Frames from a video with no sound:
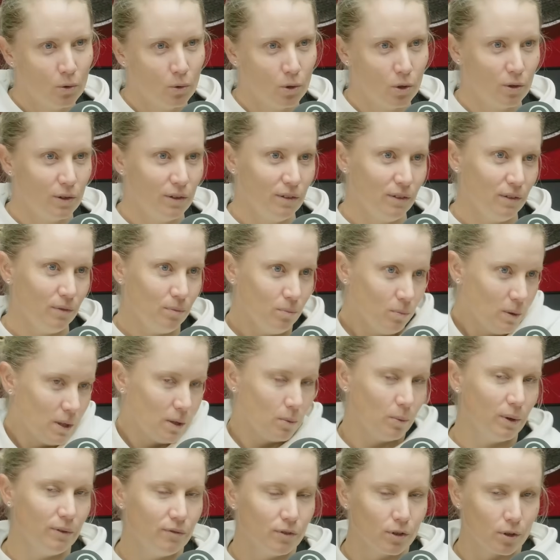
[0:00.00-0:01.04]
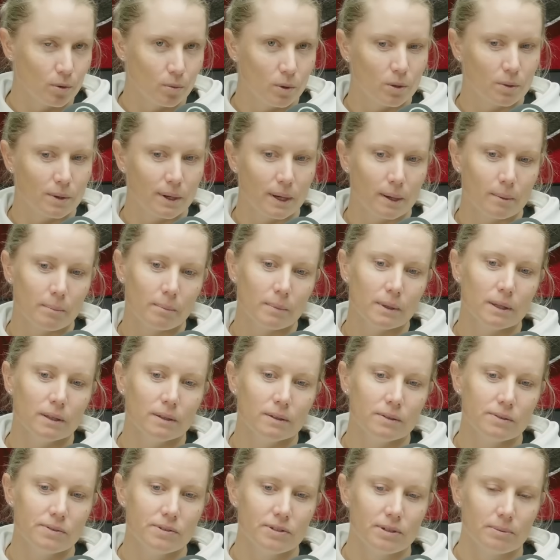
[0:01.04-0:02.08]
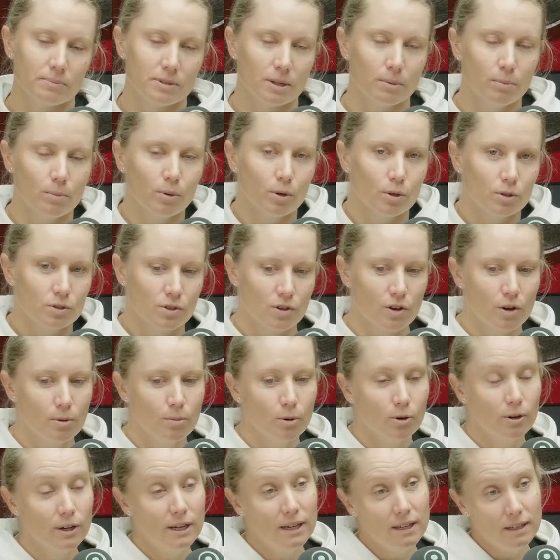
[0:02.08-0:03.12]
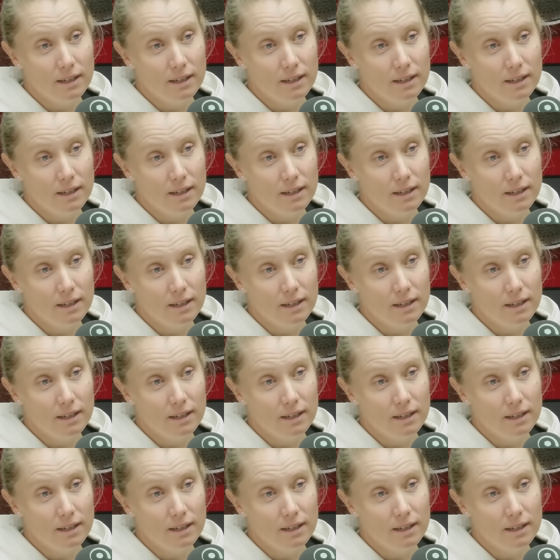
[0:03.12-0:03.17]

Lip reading: we've got a World Cup in September, October in